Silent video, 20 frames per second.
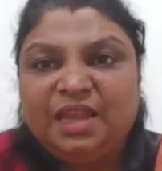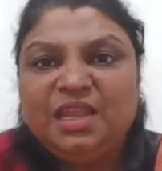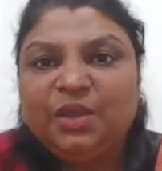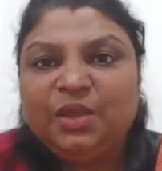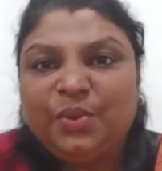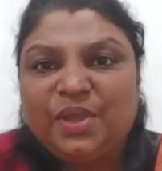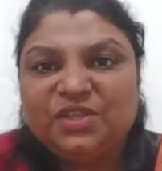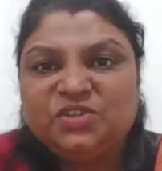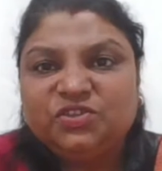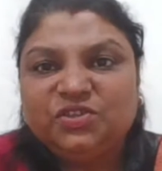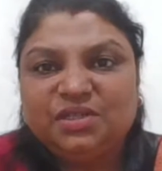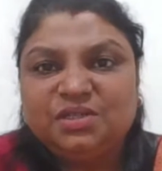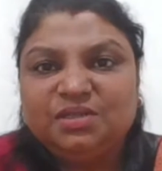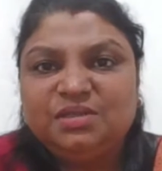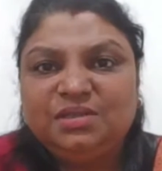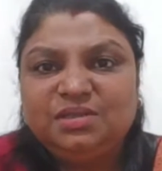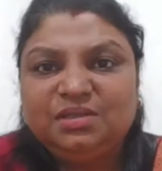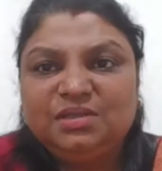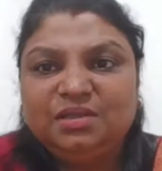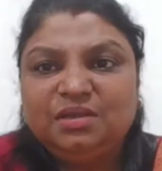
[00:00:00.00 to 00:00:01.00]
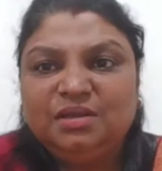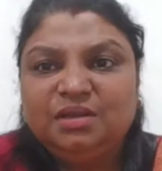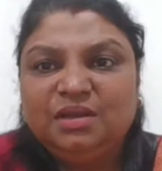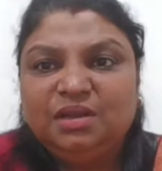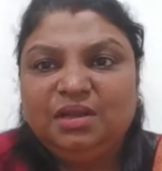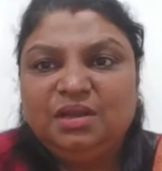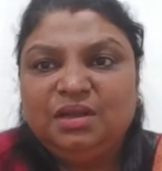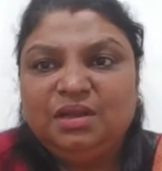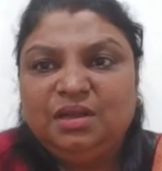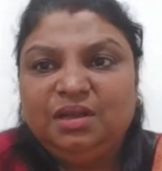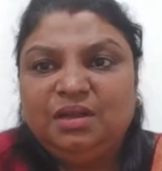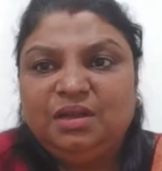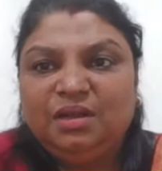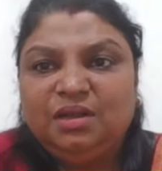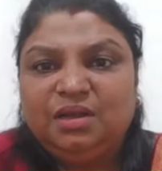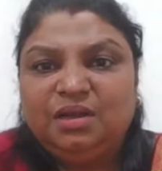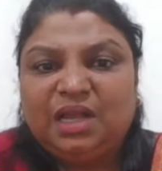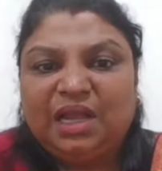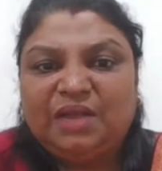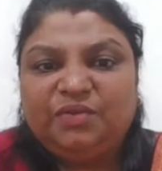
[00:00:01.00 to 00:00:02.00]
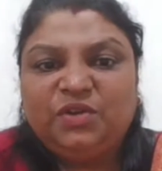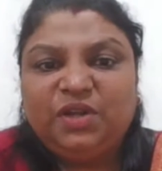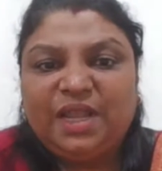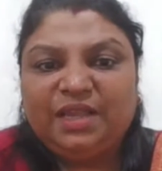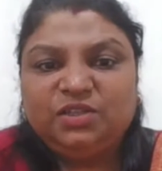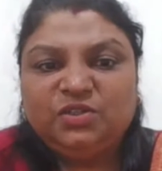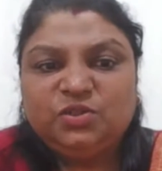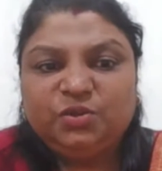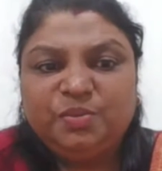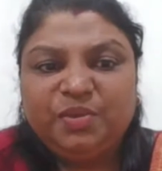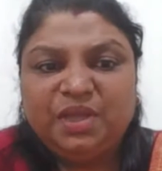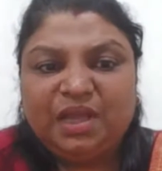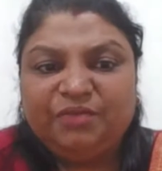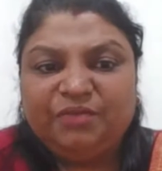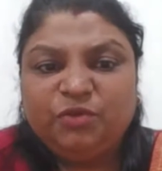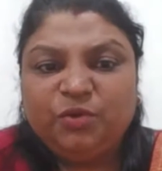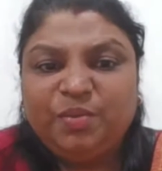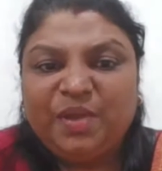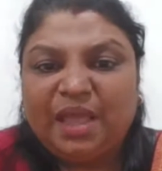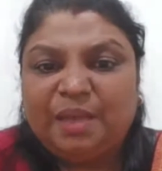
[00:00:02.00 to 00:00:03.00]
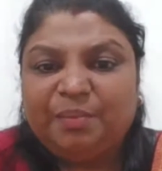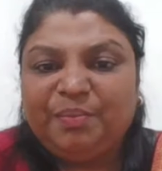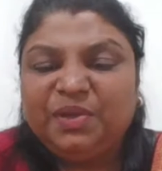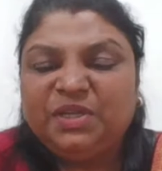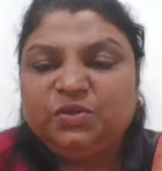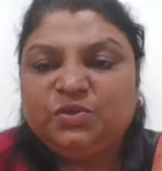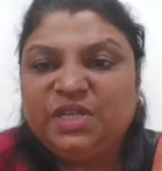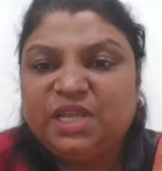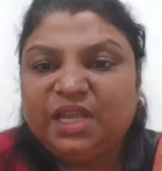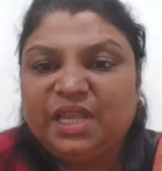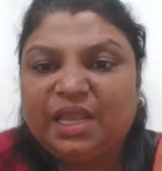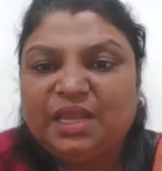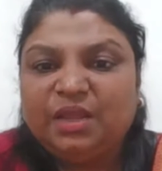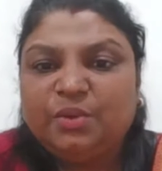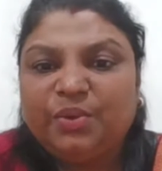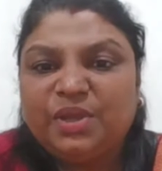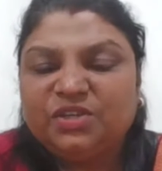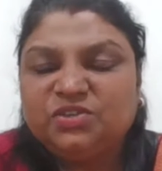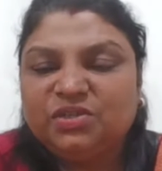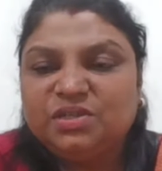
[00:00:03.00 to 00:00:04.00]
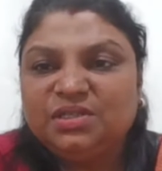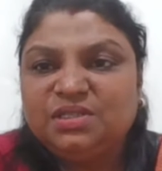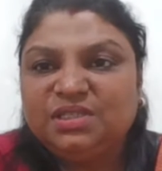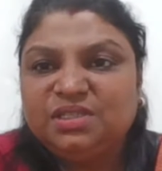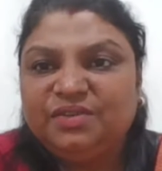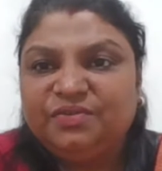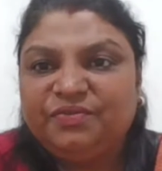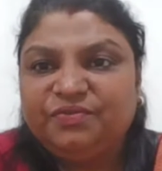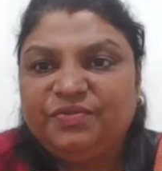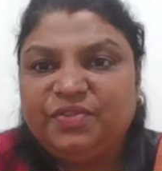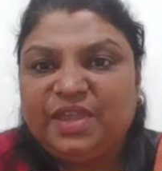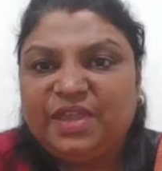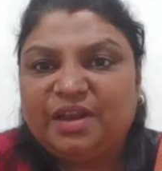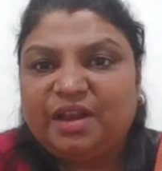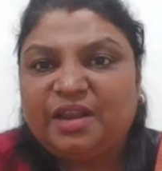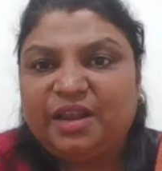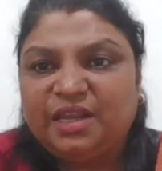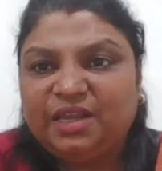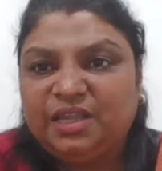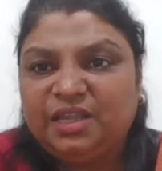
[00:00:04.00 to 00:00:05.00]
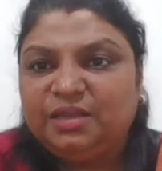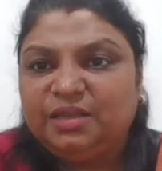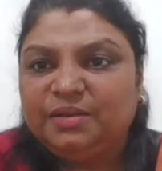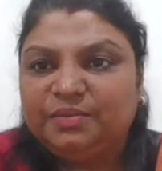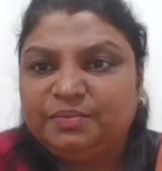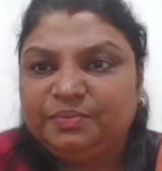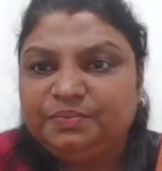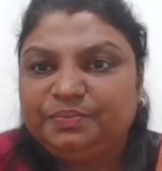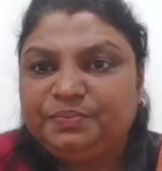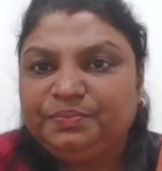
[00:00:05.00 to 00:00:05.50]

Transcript: Any questions? I would be happy to take any questions if there are any.